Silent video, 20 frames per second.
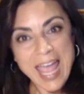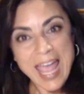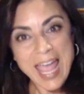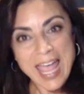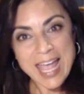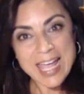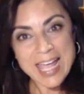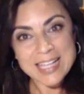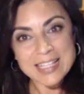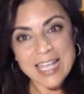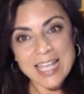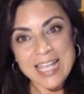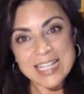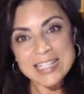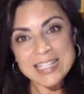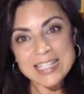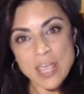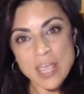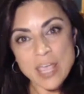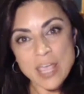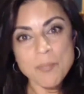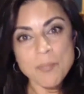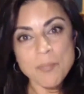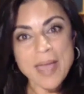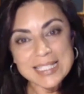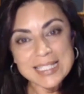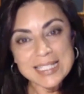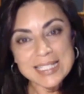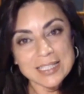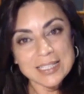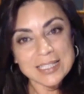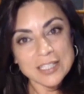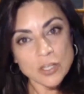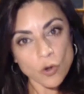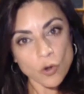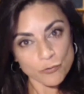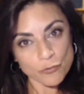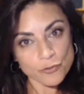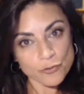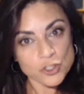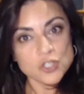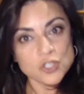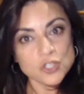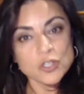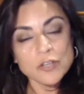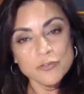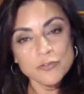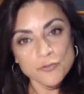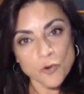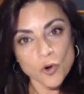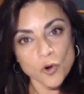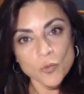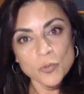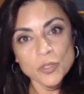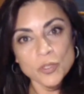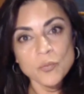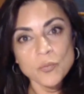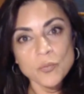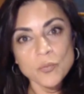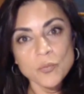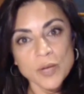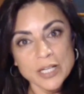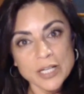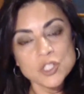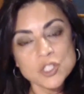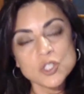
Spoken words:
And they basically officially, formally went